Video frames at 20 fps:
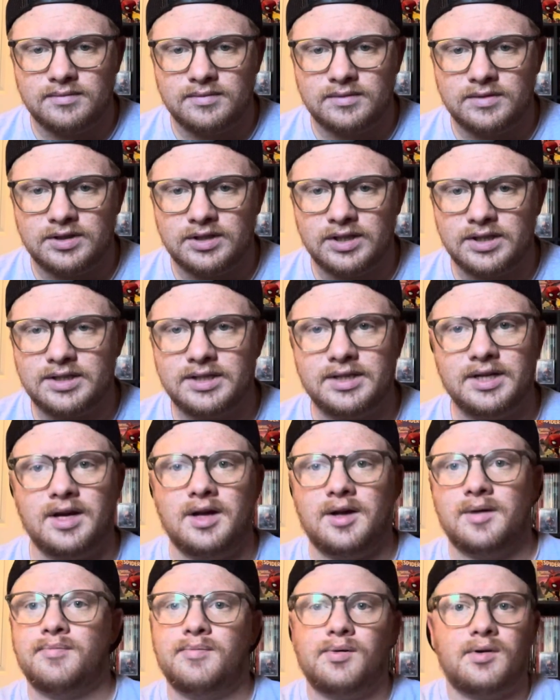just
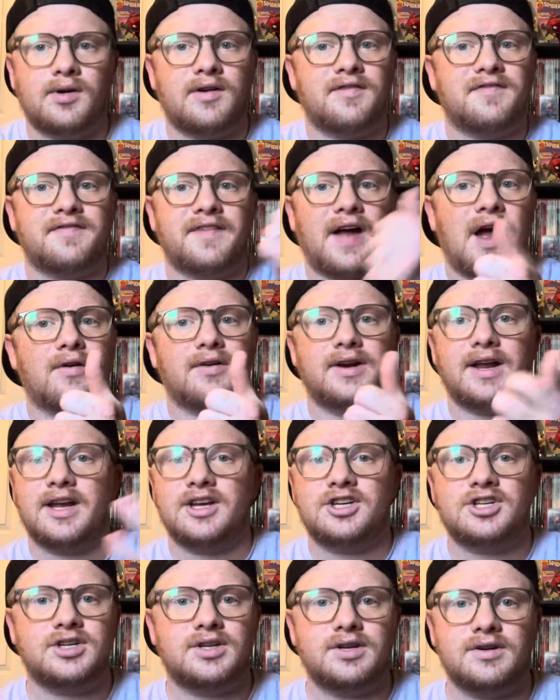to put a
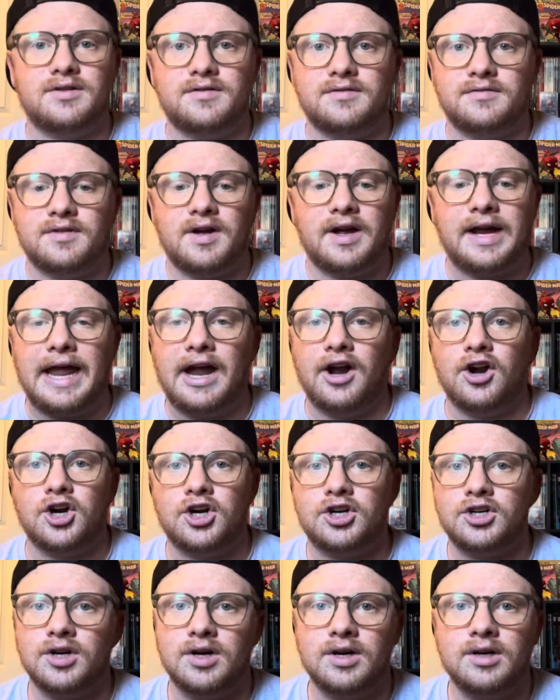foundation of a
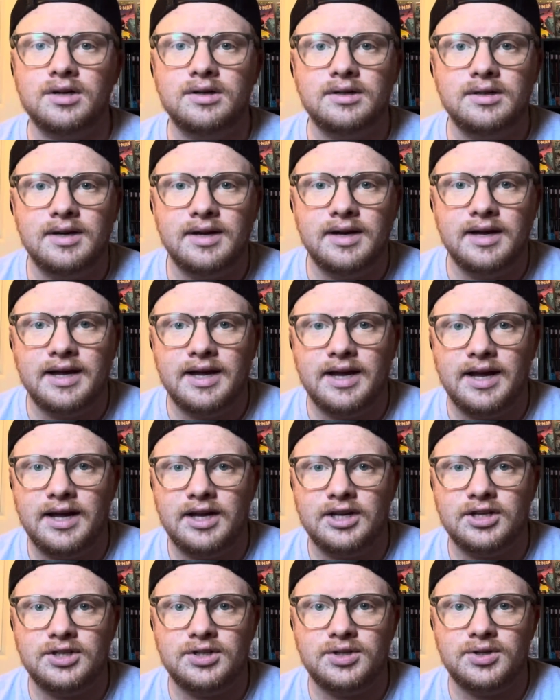character
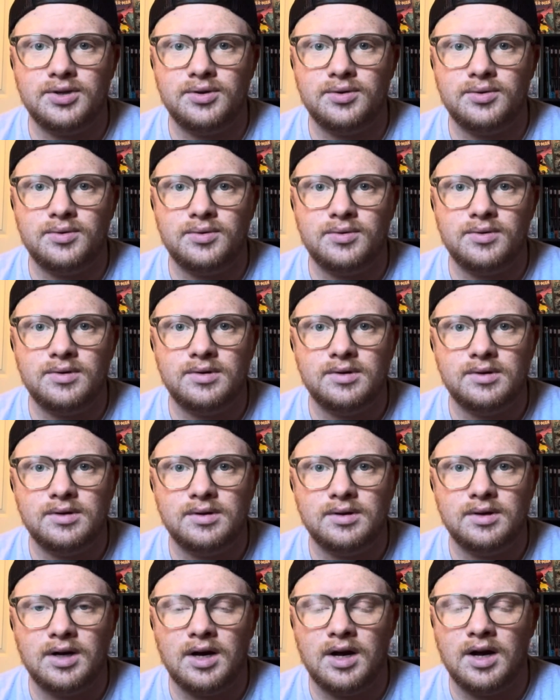into
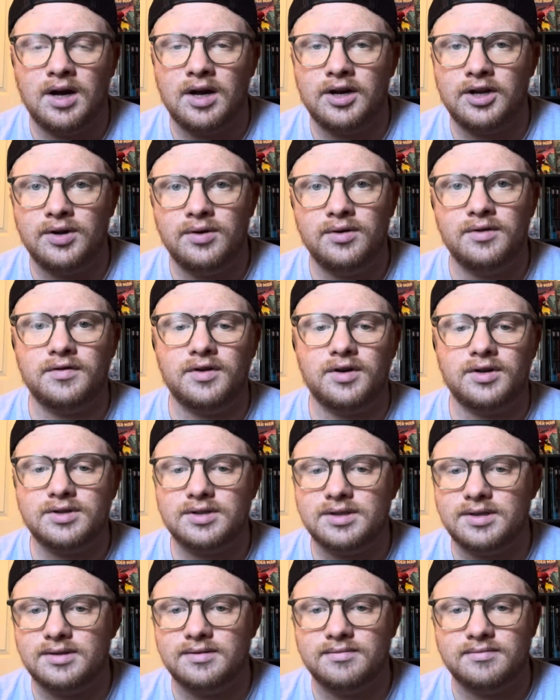a
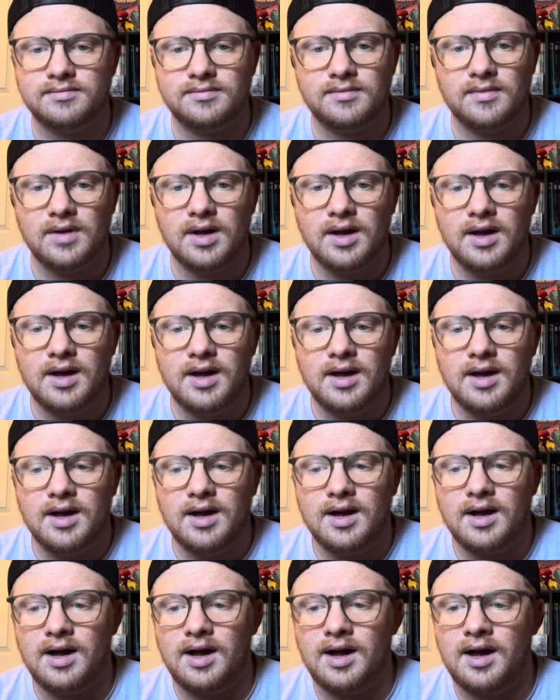universe.
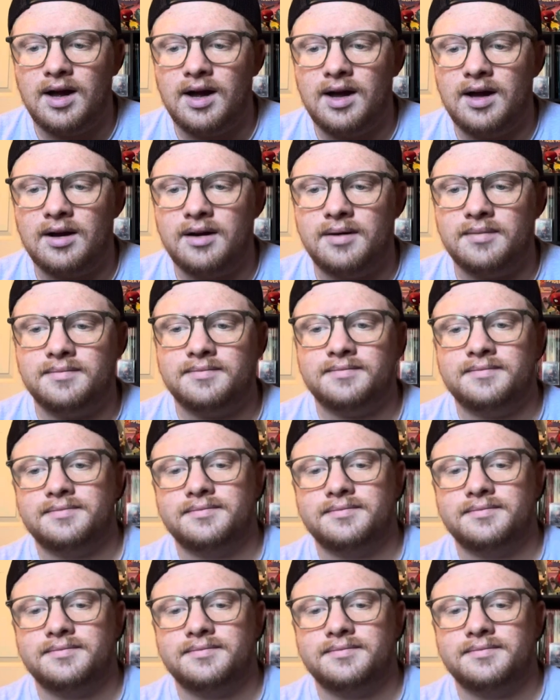Now,